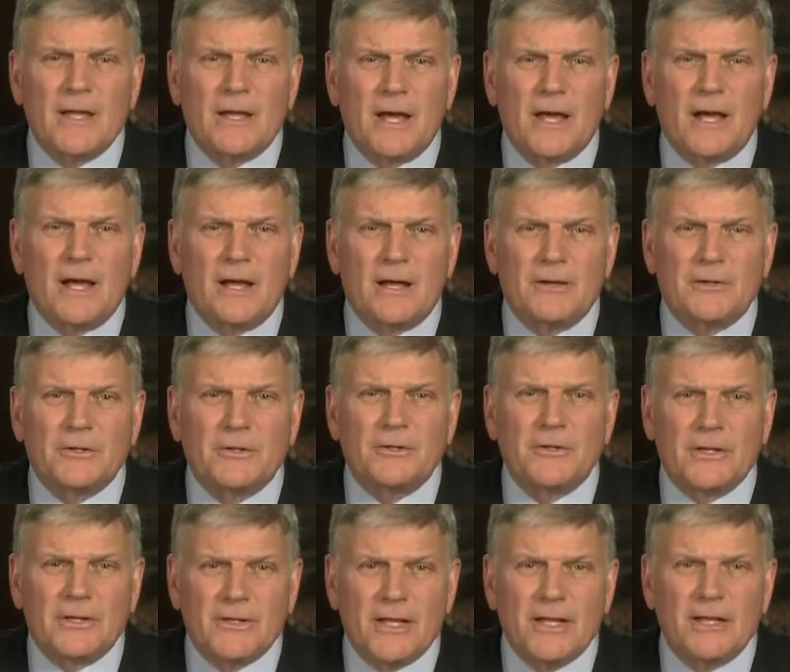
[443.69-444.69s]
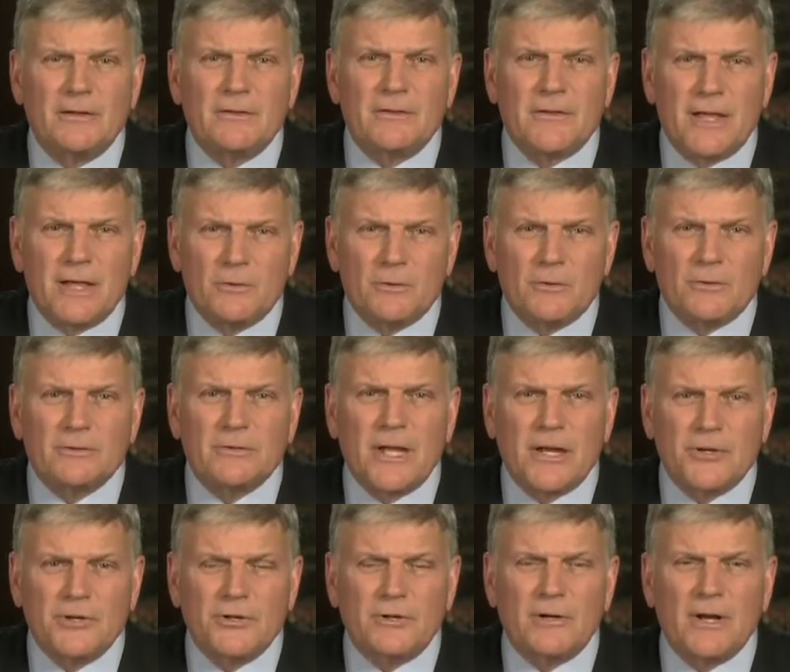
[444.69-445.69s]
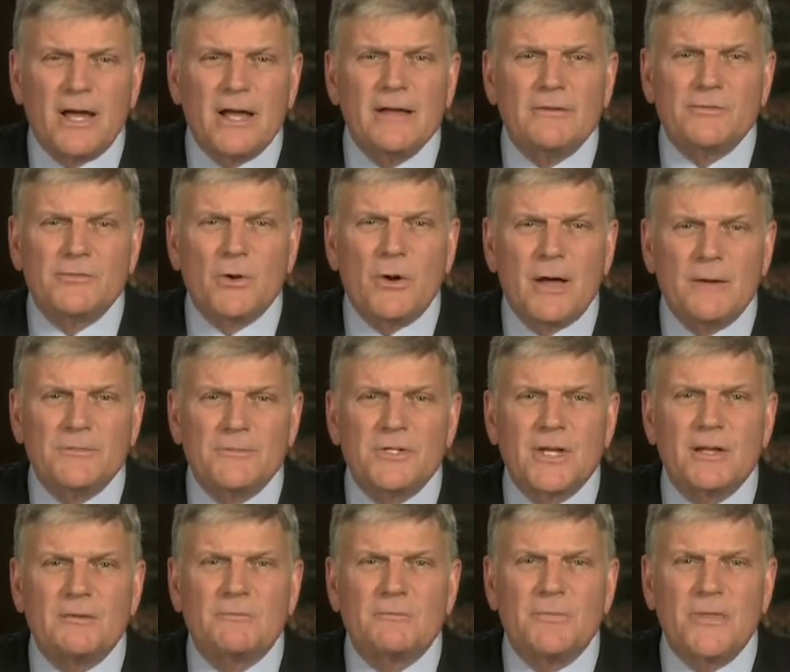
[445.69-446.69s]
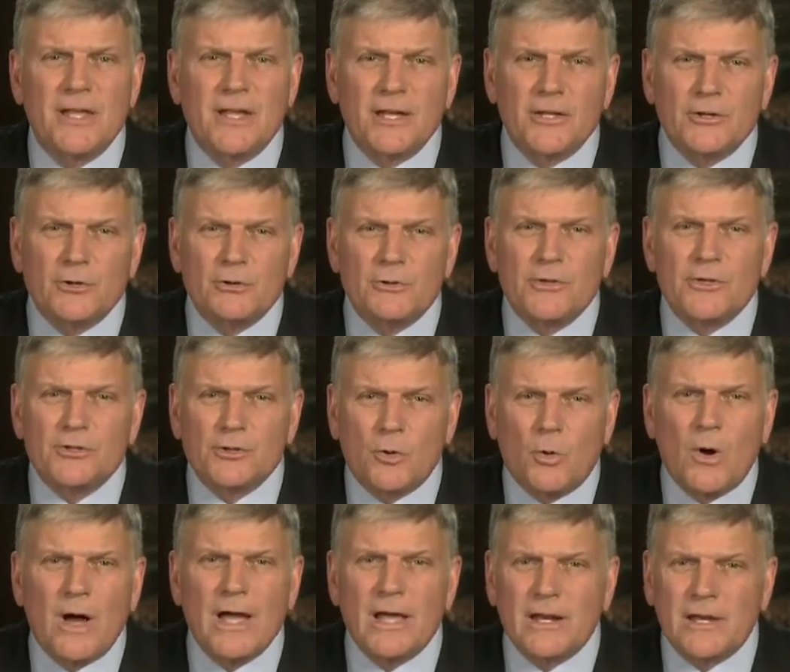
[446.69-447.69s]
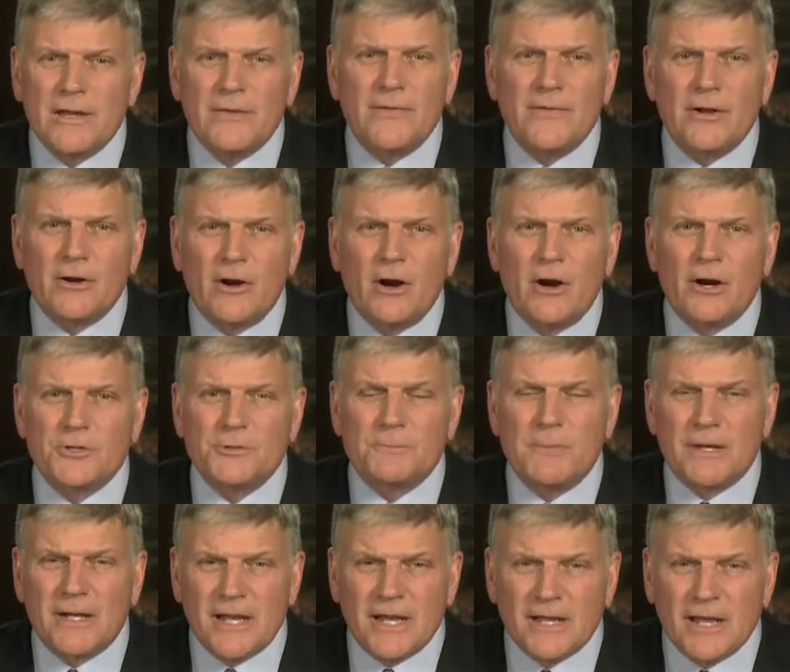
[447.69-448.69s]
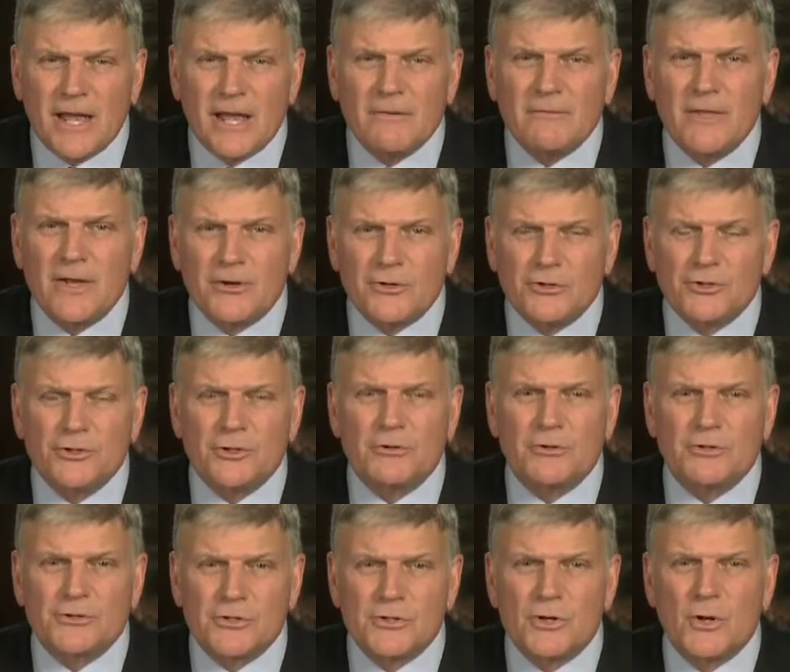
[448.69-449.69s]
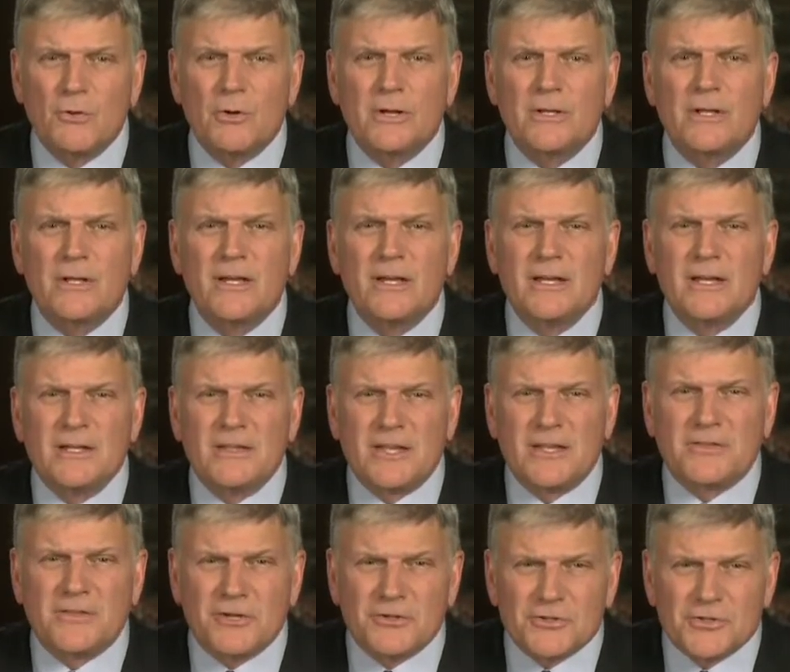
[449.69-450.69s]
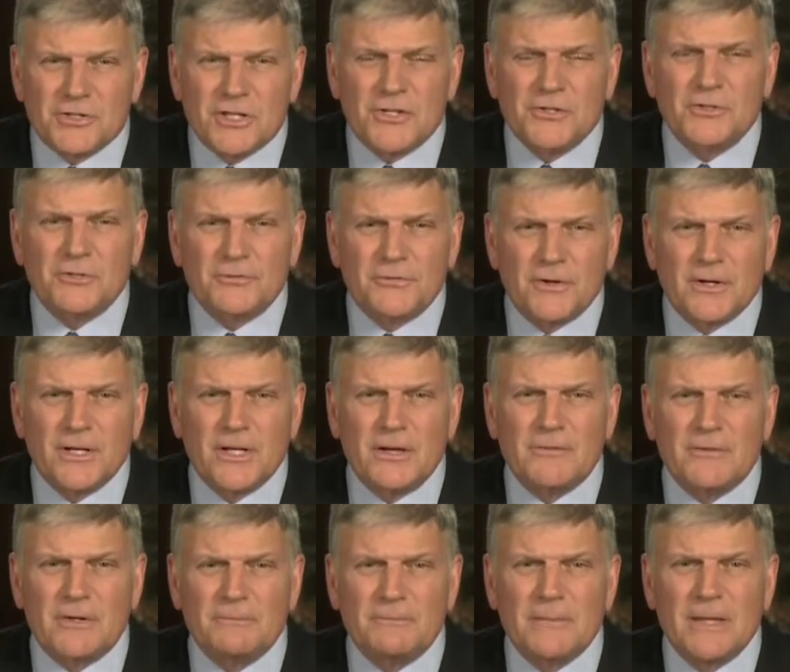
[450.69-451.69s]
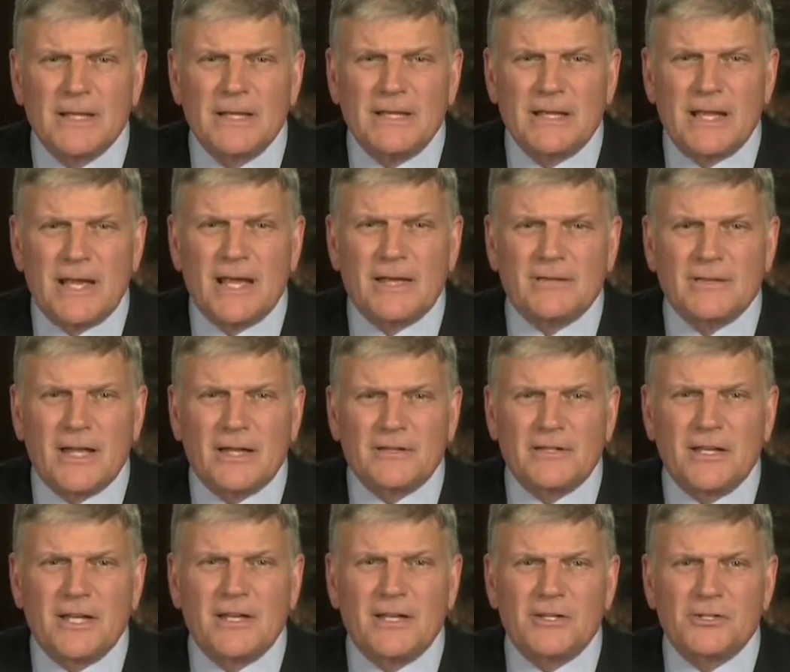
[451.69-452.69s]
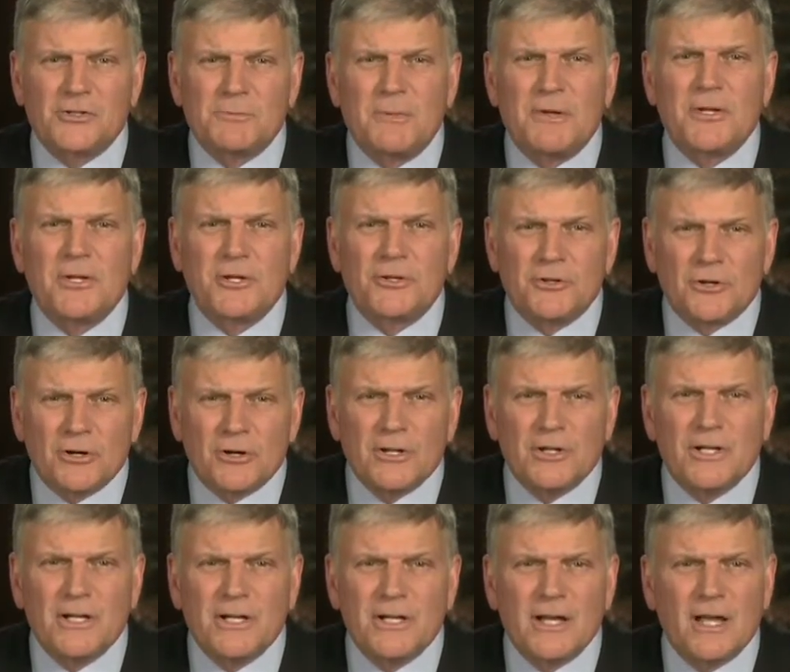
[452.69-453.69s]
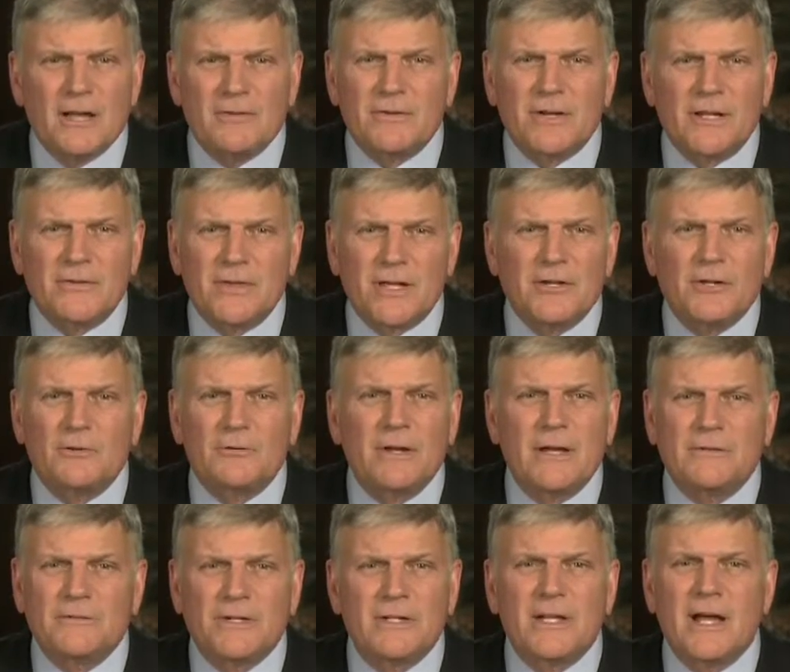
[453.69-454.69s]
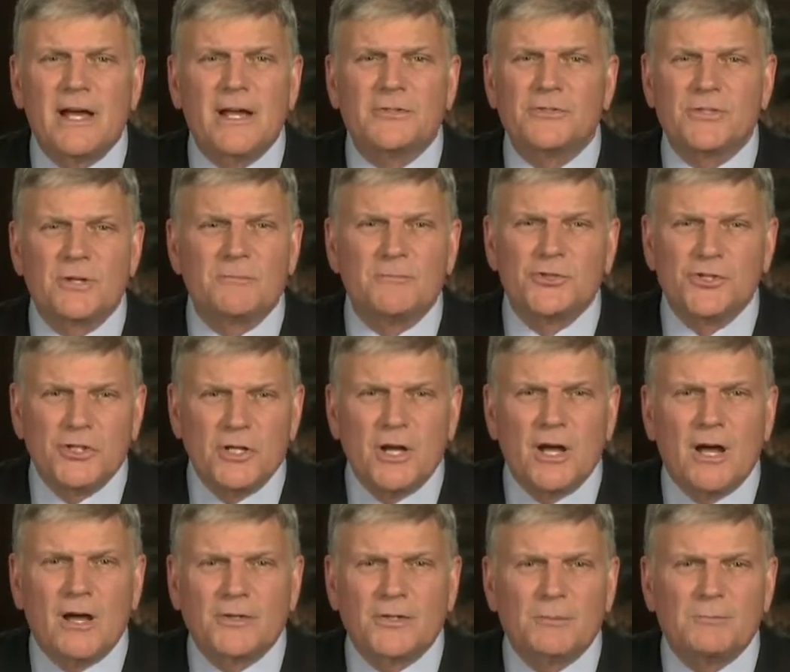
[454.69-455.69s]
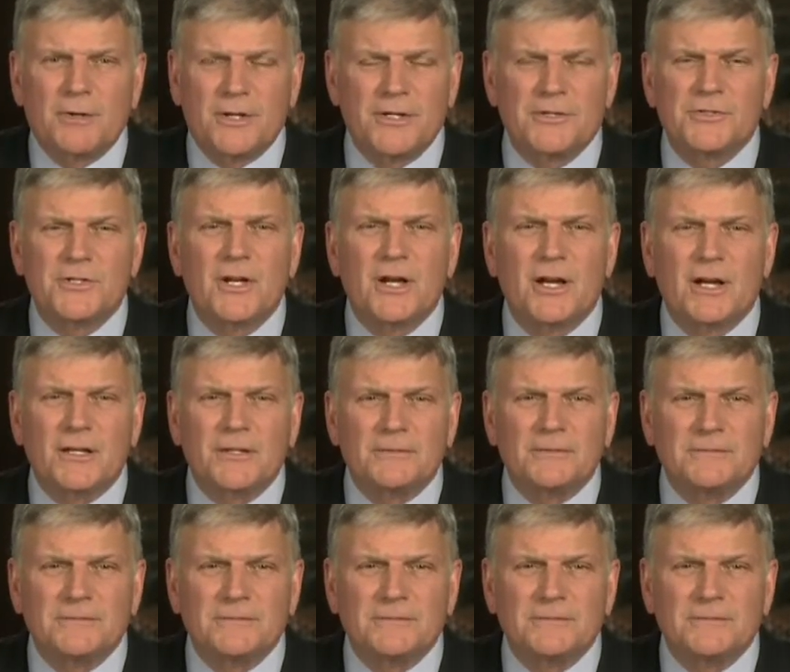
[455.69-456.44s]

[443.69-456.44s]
They will take your life. So I'm saying they can do this quietly in their hearts, and have that assurance, knowing that their sins are forgiven and that they can spend eternity in heaven, and they don't have to die in some jihad to please God.